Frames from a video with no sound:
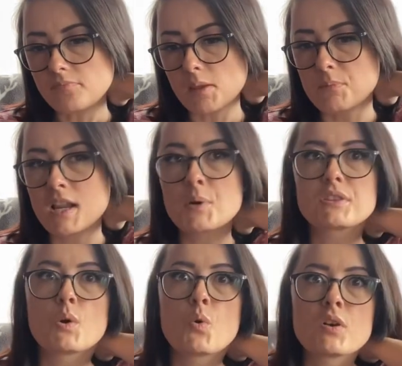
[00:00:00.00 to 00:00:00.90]
But now with
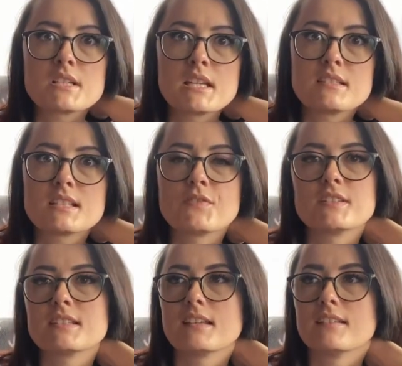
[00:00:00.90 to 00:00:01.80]
the quarantine stuff,
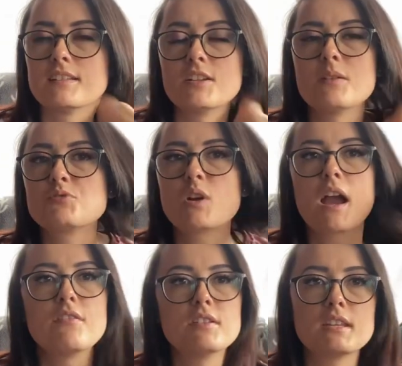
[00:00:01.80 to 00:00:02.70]
it's like, I'm sure
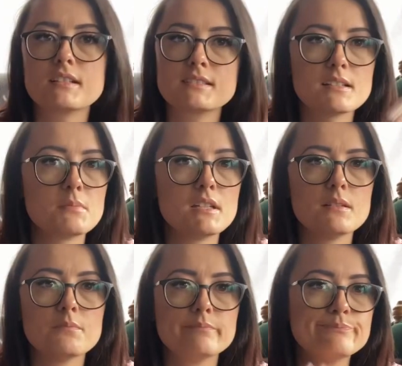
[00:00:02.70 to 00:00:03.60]
everything's gonna
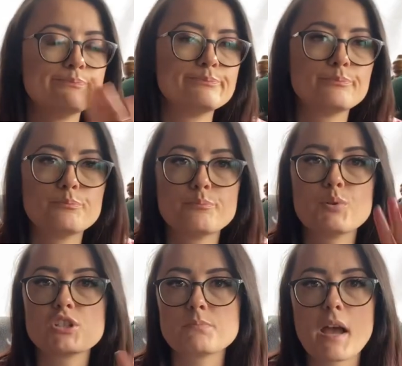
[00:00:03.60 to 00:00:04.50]
be
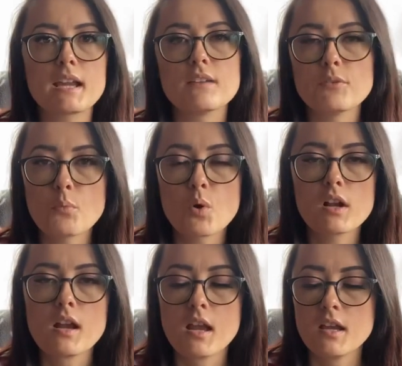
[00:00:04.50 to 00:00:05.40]
pushed back even
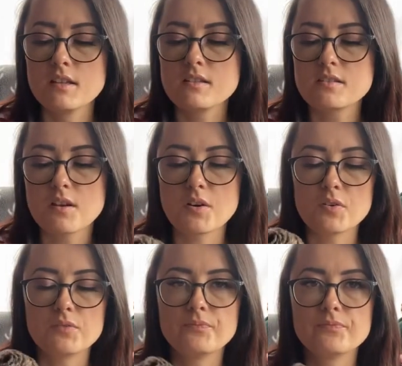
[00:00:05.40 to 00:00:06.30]
more.
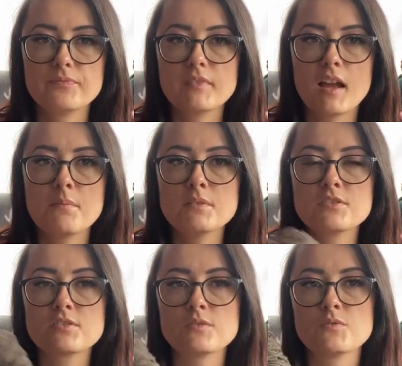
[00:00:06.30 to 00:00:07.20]
So I've been
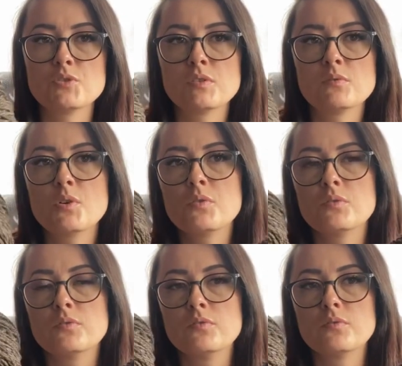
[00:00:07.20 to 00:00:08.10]
just doing a
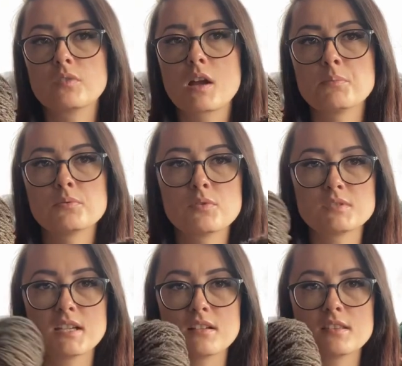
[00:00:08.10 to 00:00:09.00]
couple of rows
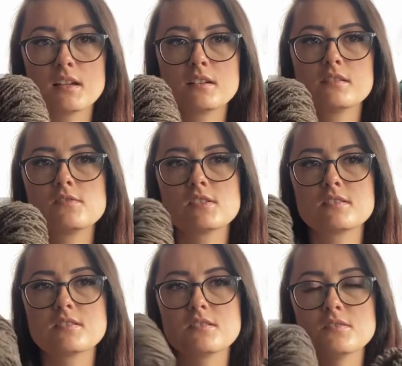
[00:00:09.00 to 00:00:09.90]
here and there
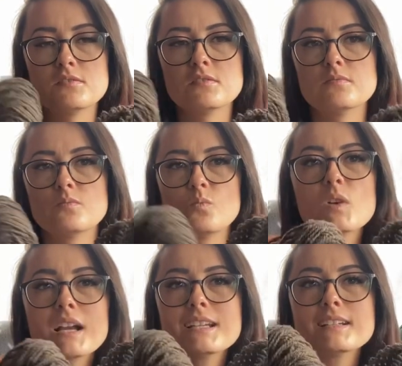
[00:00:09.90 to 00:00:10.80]
just to
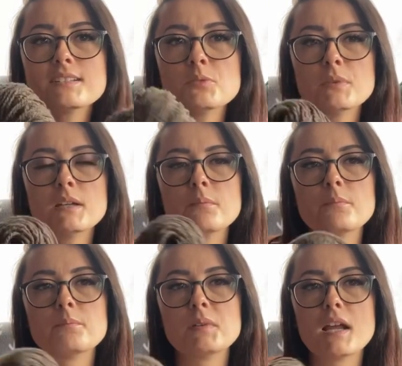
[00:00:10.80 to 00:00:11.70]
work on it a little bit,
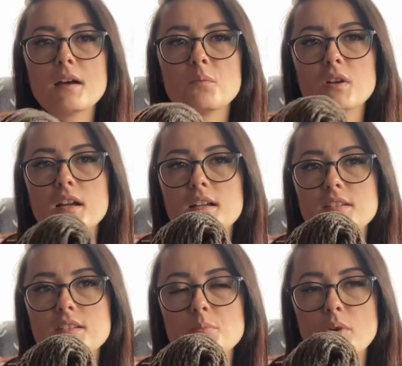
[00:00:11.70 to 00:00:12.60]
but not work
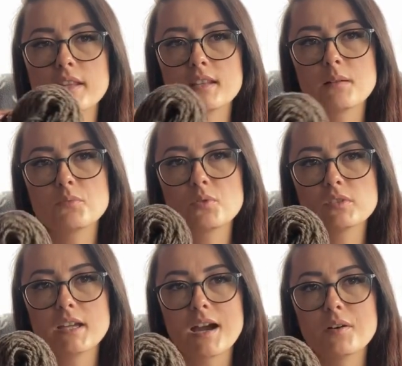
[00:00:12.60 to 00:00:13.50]
to the point that I'm
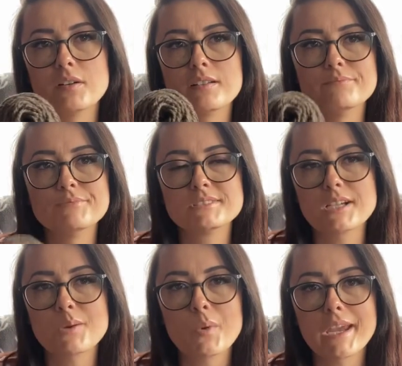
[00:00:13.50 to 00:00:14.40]
totally out and
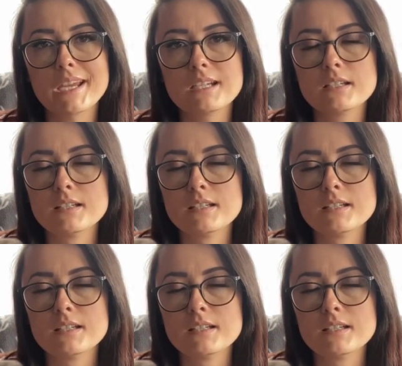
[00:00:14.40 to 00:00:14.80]
stuck waiting,